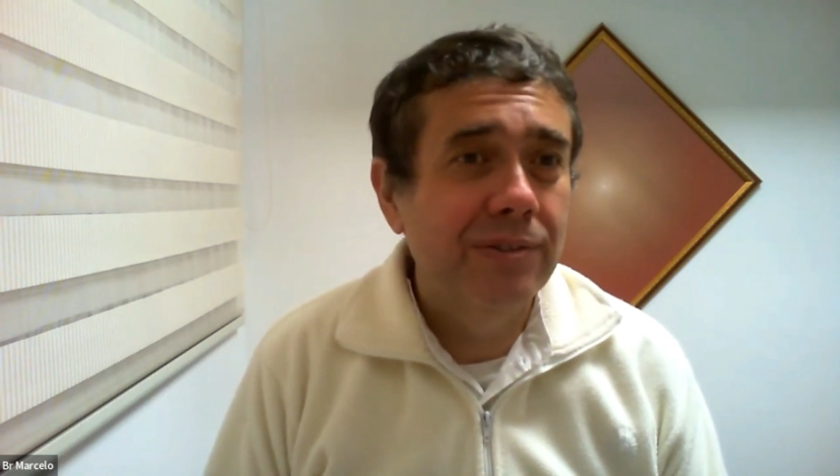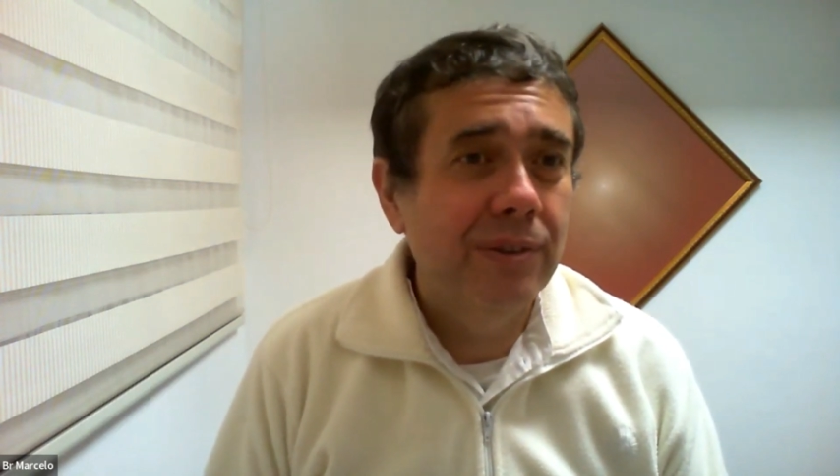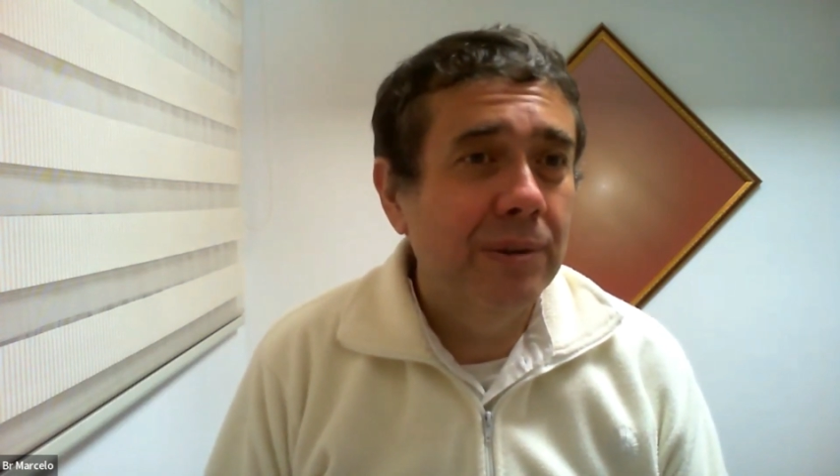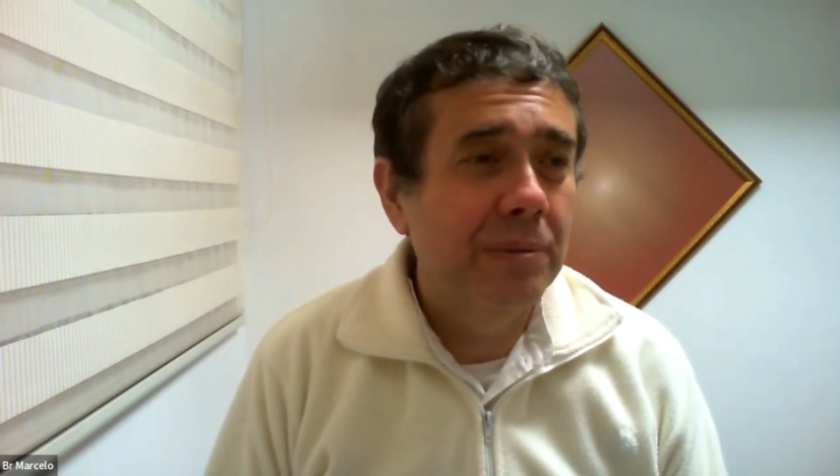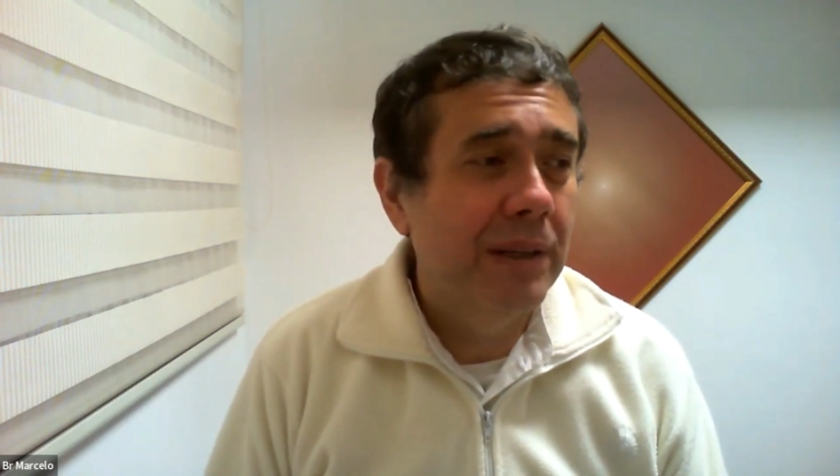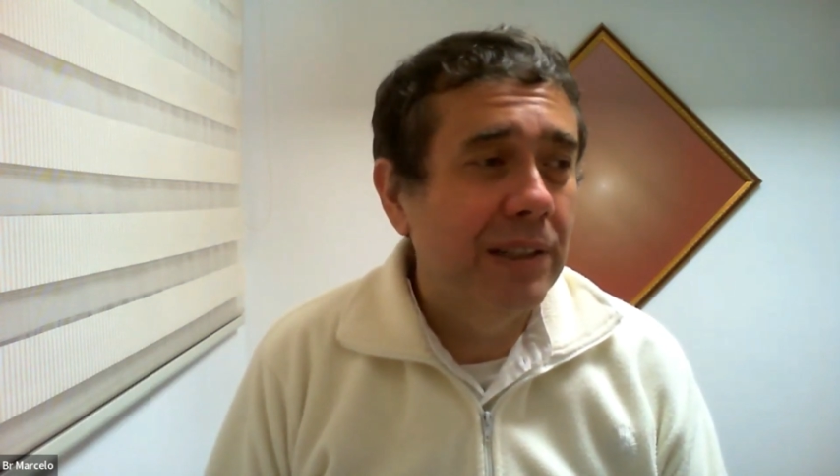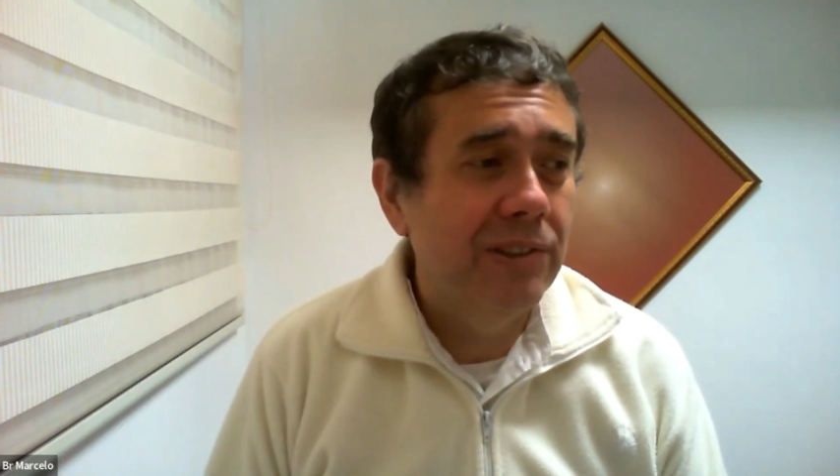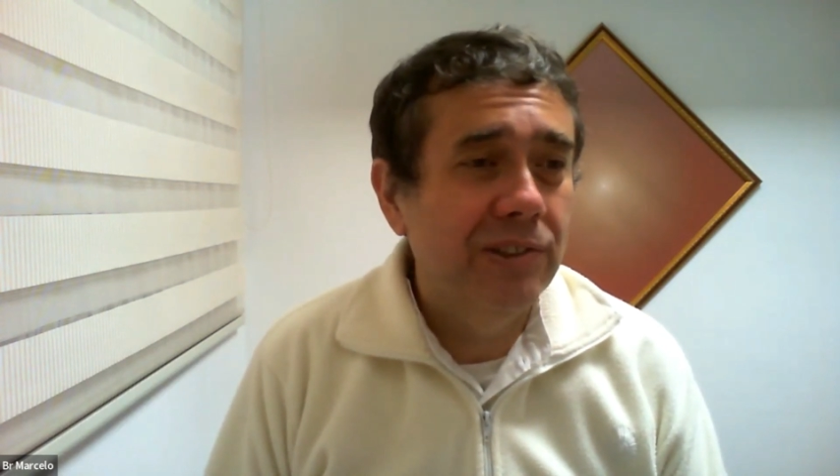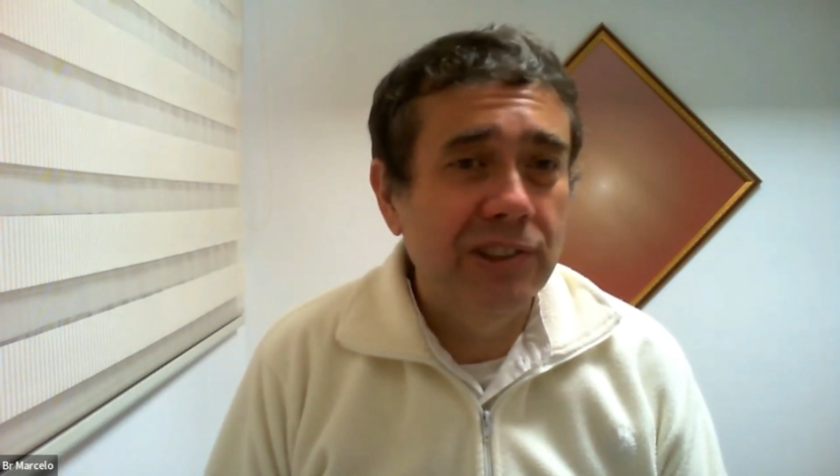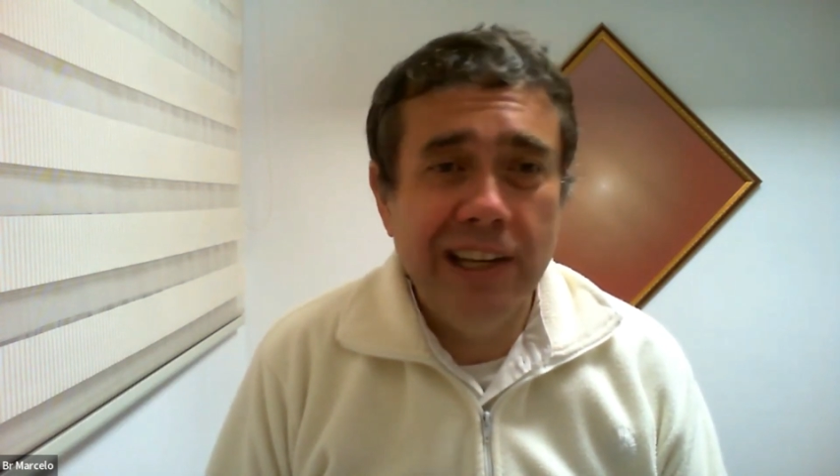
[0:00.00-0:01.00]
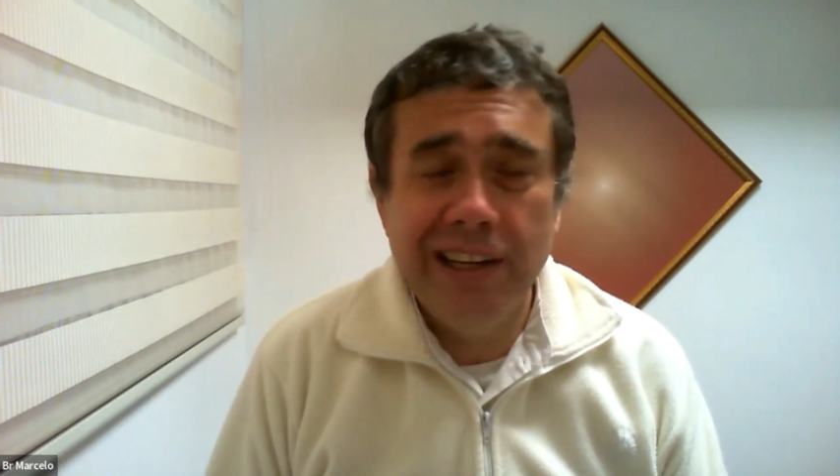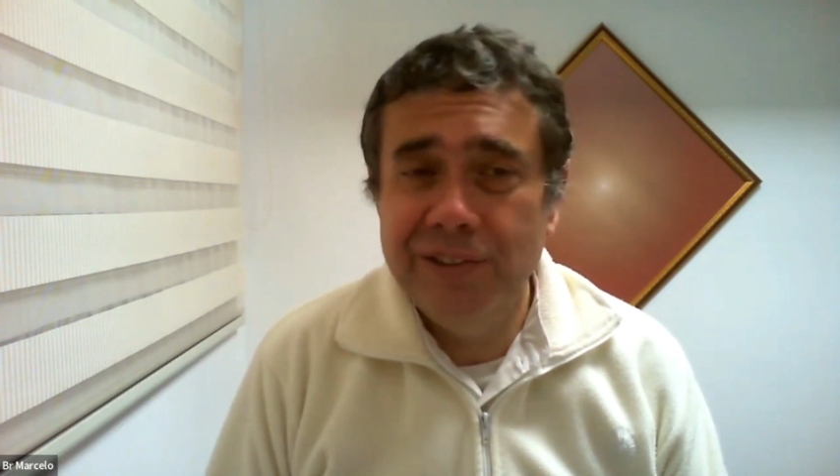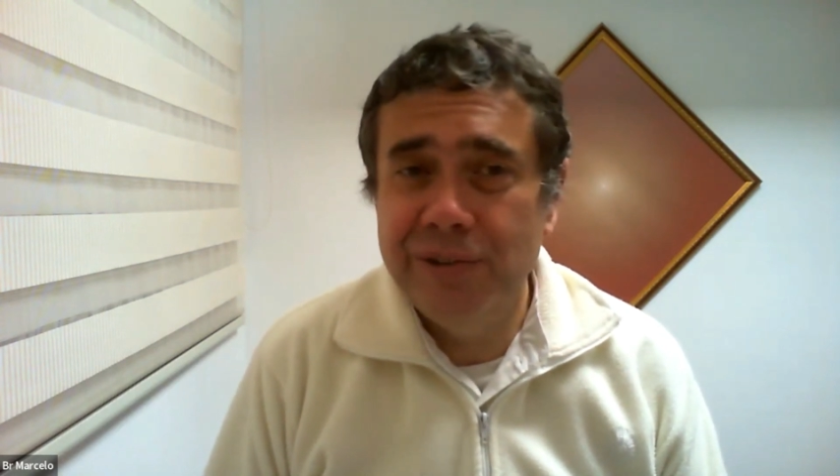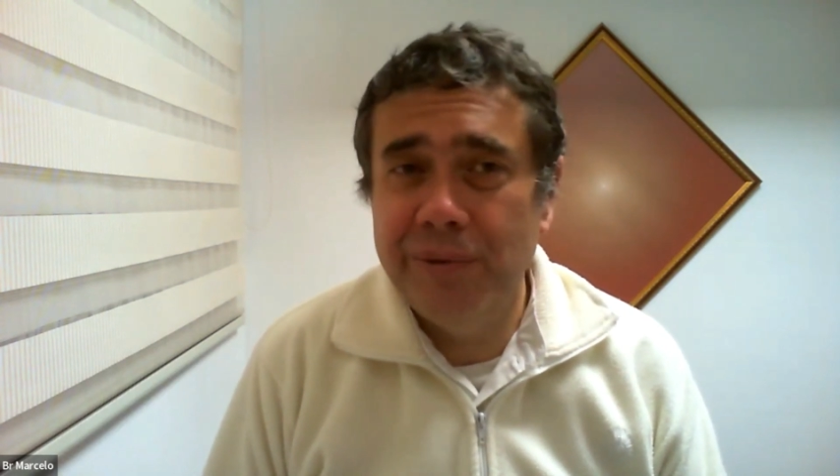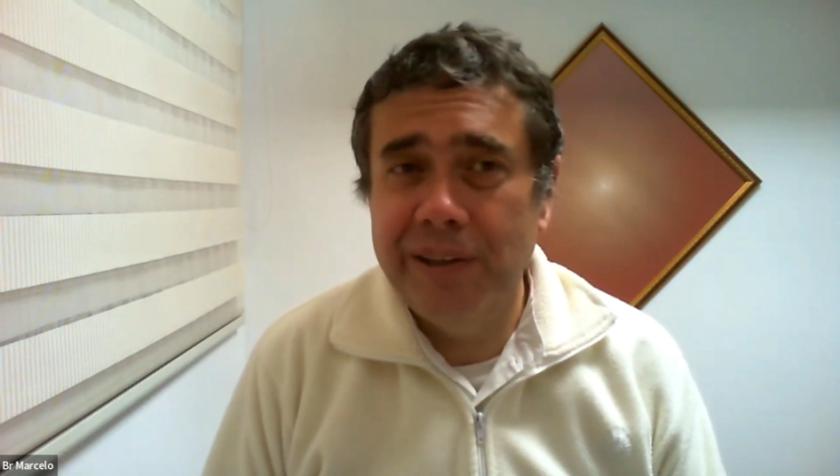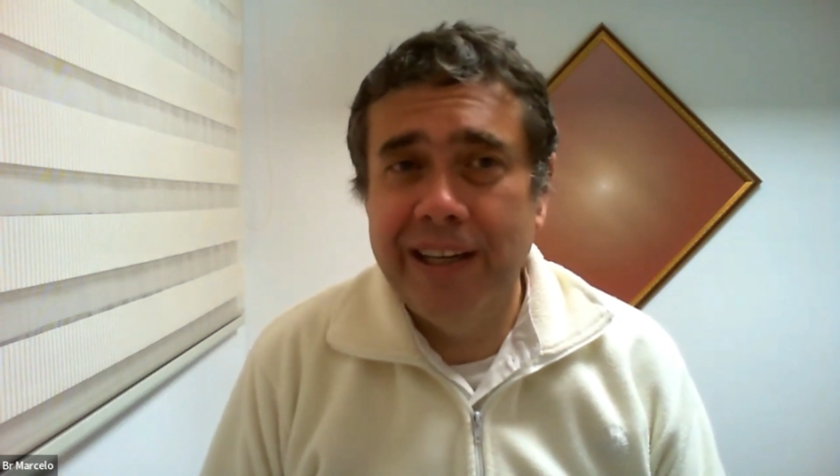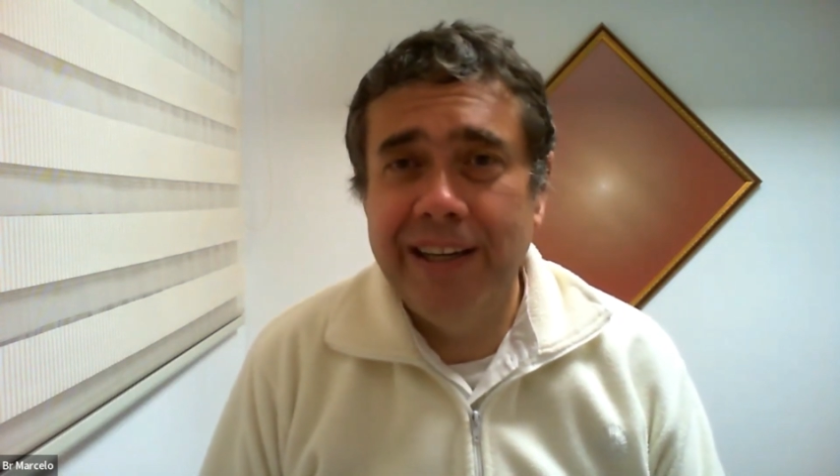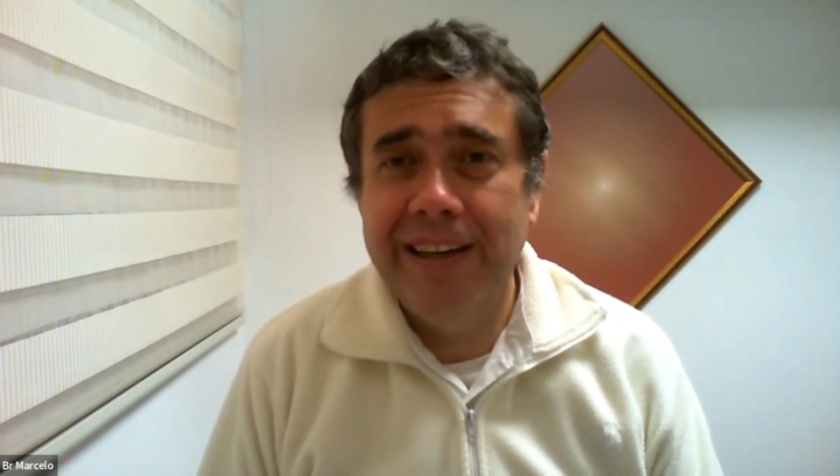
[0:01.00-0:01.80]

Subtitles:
so much challenged when I